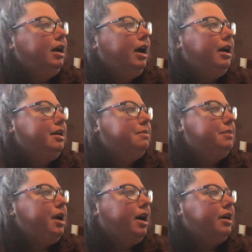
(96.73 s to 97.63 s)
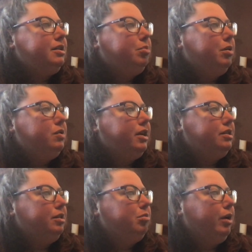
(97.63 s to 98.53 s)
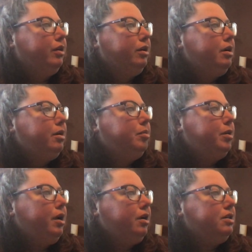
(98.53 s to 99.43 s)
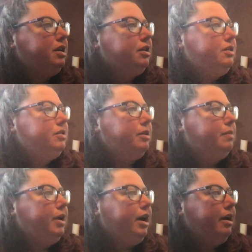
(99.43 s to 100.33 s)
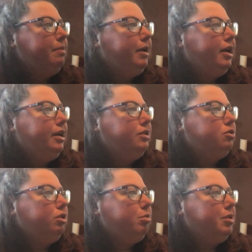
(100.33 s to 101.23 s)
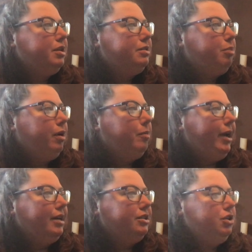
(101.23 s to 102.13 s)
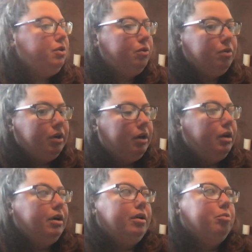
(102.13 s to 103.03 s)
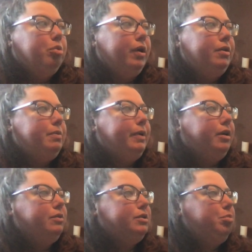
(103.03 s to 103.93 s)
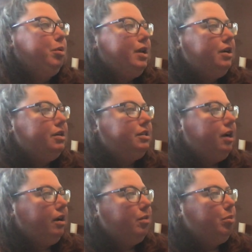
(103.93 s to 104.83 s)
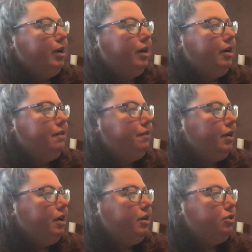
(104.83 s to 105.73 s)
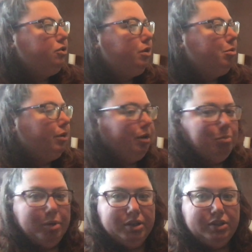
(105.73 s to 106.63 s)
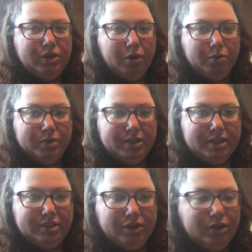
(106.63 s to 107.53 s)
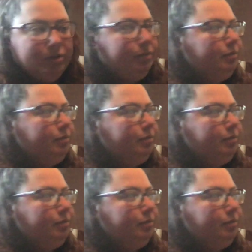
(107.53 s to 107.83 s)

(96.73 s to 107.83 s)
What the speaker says: I am not, protested Brother, but I'll tell you something. I bet I can dribble this ball past you. Brother Bear was a pretty good soccer player and a very good dribbler, but so was Sister.